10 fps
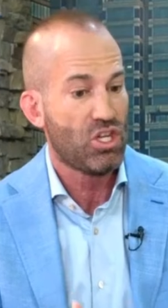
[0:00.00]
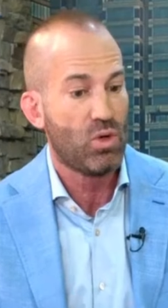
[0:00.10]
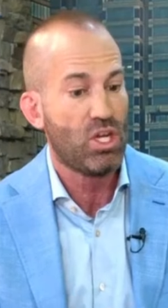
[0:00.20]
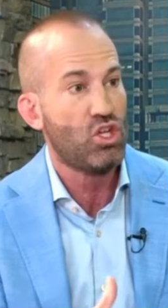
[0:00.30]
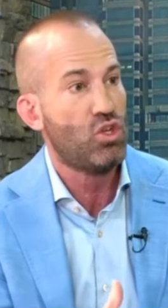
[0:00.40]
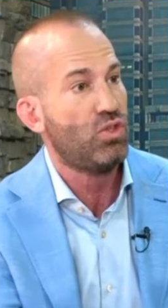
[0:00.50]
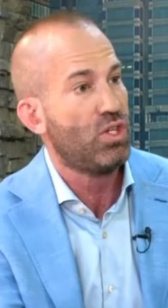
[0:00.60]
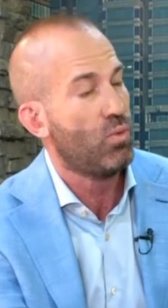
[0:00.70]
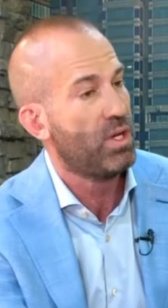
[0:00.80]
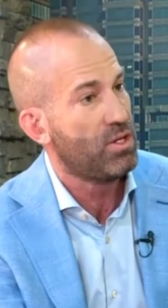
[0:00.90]
you can use
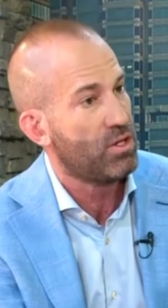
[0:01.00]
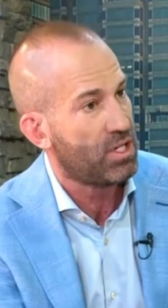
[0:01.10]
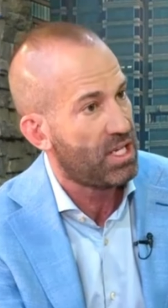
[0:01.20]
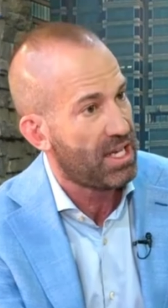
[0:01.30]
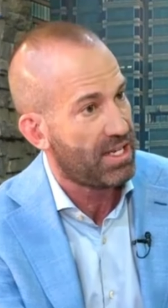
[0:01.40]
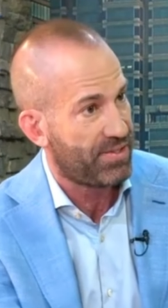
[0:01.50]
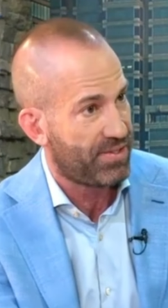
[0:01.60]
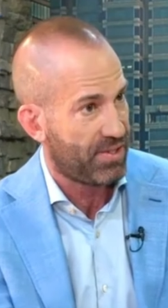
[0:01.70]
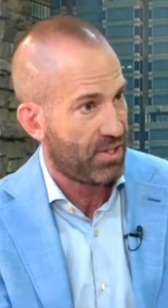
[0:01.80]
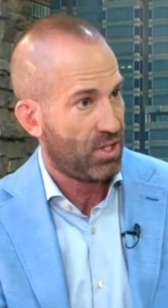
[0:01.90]
it with your
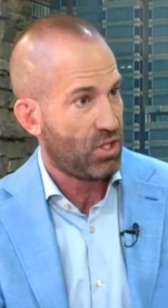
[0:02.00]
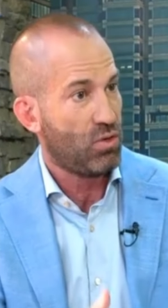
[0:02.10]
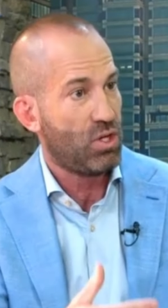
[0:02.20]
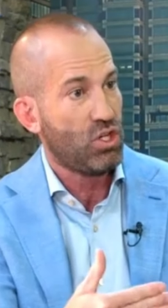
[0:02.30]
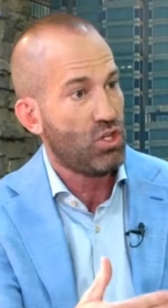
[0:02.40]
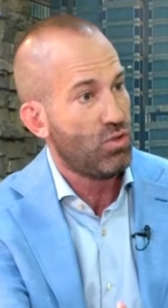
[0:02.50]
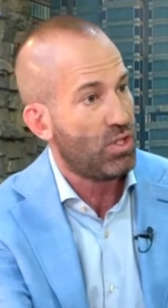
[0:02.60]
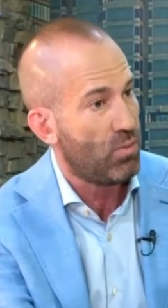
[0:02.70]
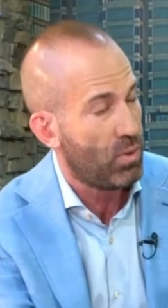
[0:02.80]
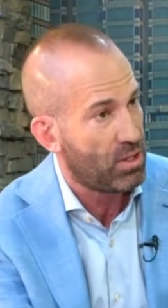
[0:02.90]
kids, right. you can use
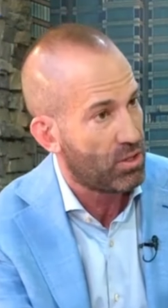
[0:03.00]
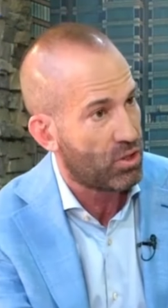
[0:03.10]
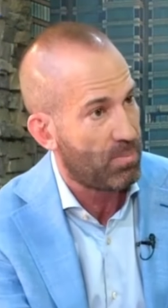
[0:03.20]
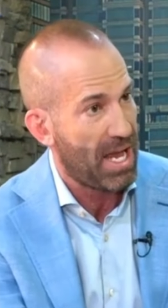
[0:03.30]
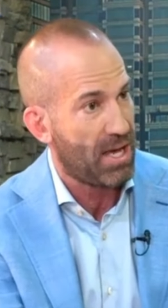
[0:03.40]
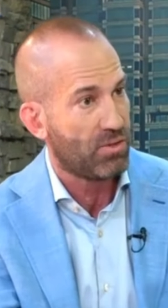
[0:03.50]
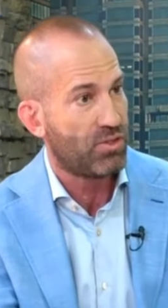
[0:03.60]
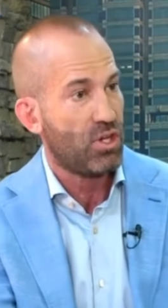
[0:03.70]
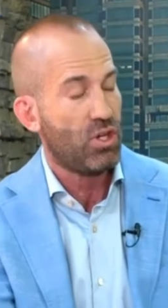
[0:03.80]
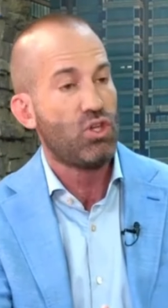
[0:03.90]
it with your
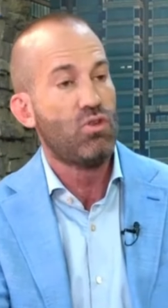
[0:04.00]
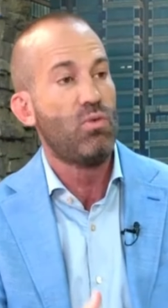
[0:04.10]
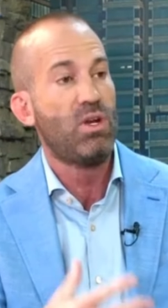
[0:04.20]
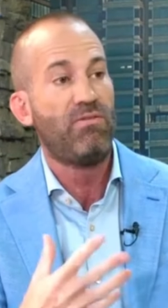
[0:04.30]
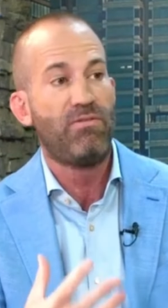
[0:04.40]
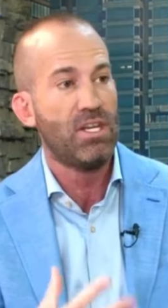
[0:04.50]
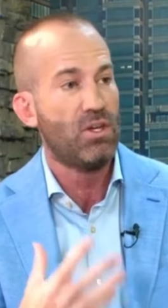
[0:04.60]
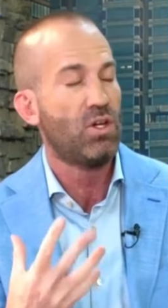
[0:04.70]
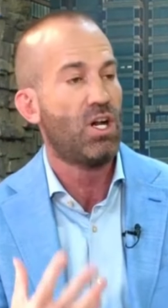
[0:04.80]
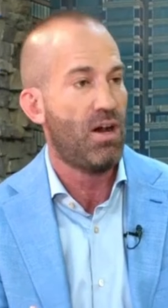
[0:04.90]
spouse, you would
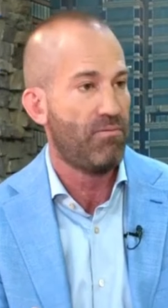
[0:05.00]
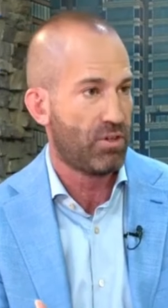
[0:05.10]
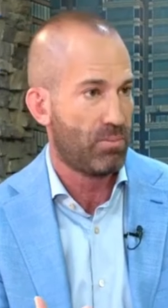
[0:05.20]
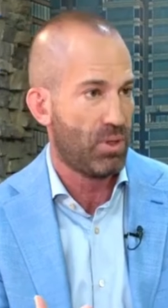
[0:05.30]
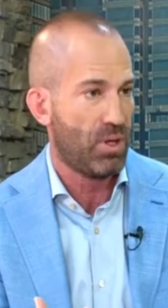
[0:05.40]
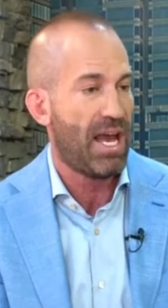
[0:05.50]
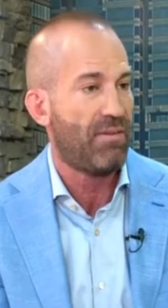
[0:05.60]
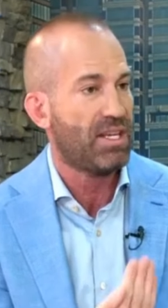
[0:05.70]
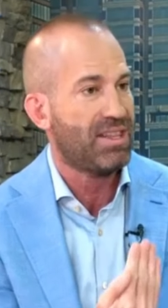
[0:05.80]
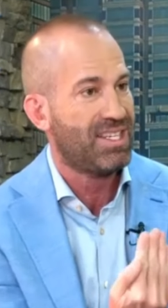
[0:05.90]
feel comfortable
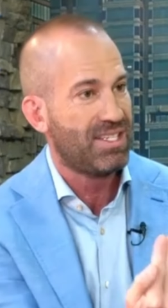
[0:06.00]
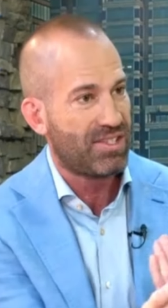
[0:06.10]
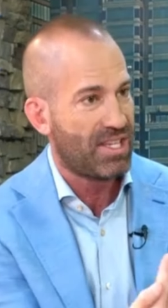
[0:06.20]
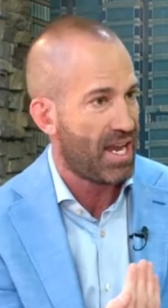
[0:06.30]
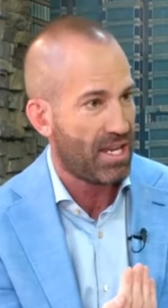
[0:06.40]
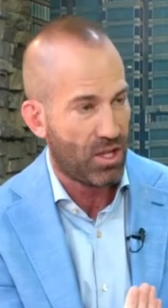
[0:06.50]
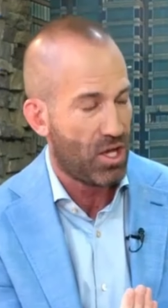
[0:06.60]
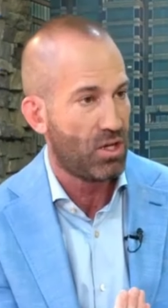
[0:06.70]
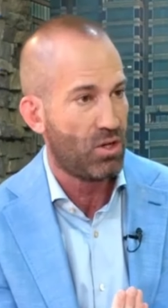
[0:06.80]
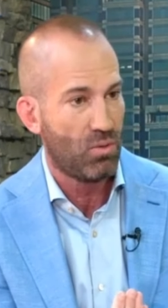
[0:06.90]
having this
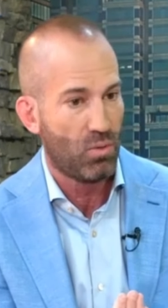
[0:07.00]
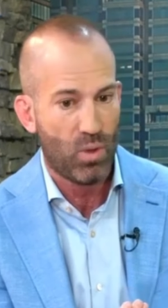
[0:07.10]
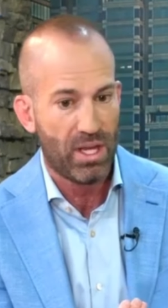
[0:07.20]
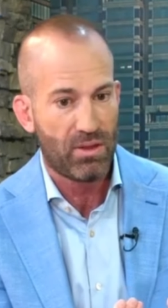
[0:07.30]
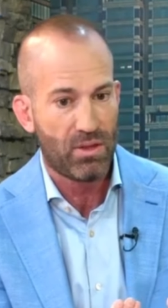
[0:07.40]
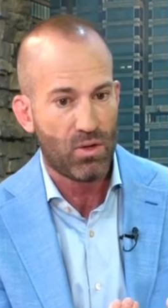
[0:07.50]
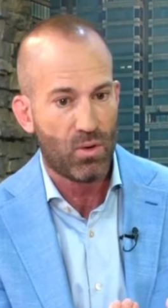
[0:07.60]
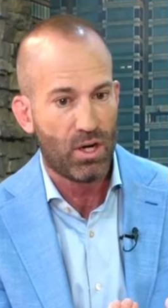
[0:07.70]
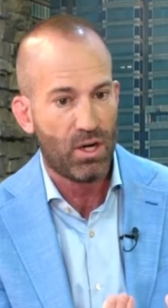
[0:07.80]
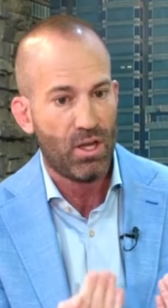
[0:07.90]
dialogue yeah. with
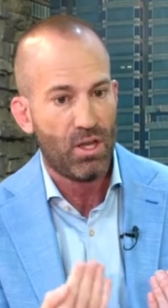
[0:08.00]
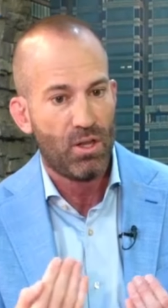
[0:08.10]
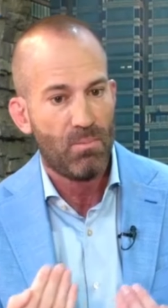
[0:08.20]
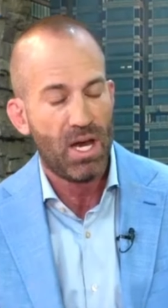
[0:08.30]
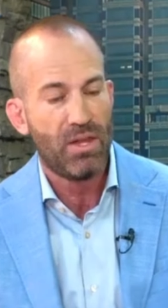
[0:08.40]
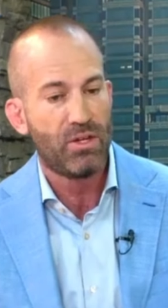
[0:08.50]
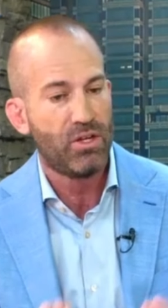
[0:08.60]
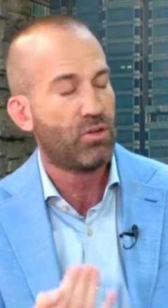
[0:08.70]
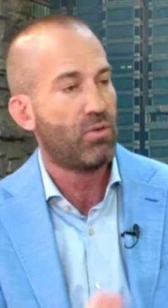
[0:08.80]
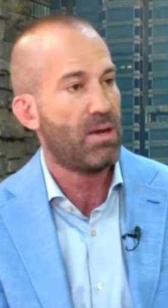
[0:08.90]
your mother,
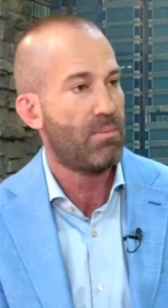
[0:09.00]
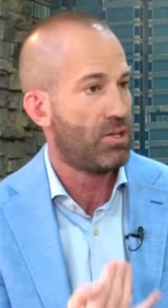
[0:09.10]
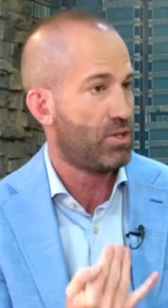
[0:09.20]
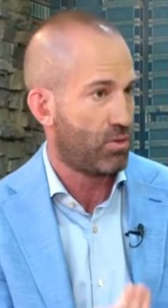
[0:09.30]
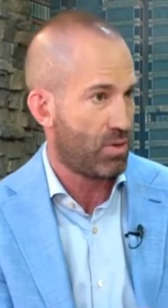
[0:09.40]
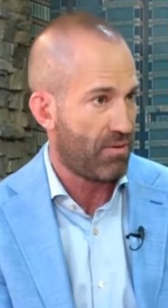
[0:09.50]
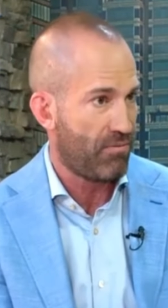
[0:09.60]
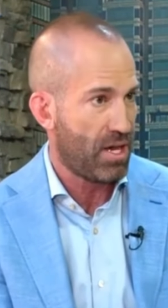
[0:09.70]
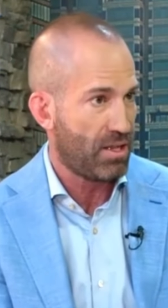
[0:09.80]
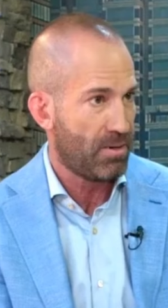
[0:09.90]
your grandmother, your sure.
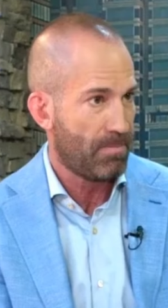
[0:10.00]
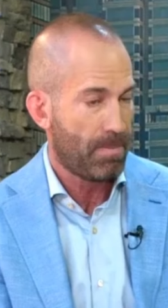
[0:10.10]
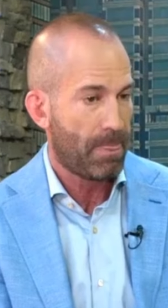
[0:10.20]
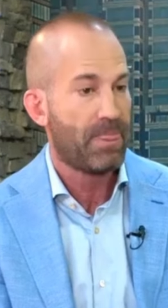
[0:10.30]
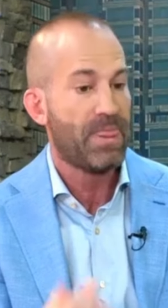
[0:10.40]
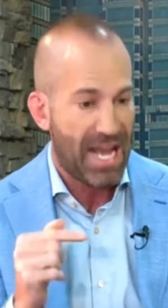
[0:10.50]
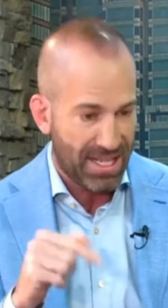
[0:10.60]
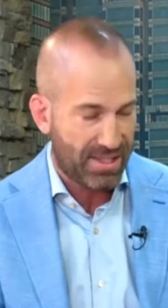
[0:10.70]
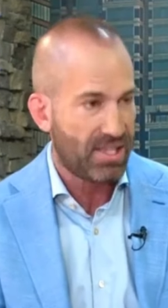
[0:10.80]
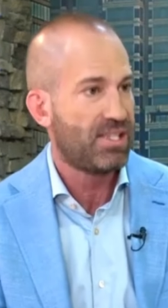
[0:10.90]
grandfather. Sure.
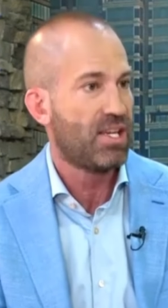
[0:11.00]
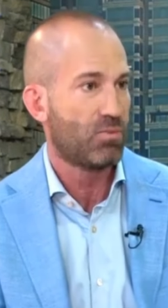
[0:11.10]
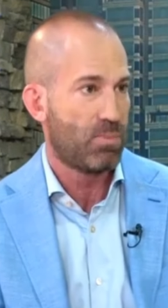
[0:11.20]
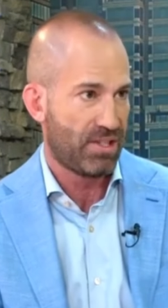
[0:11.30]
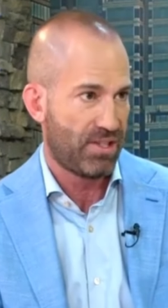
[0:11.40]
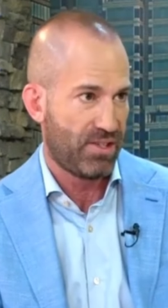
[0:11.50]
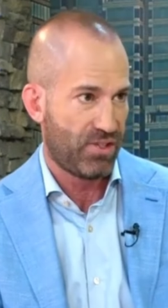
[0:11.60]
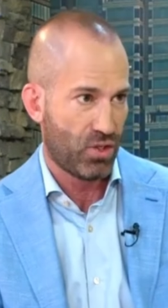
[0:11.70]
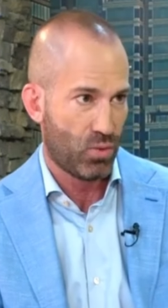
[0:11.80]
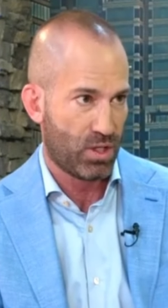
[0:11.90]
That's the sales process that's
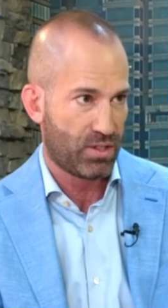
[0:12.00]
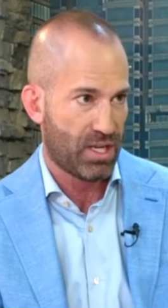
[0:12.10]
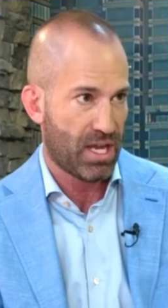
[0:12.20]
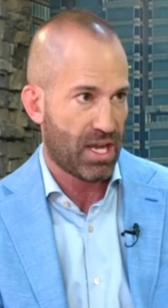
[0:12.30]
going to work today.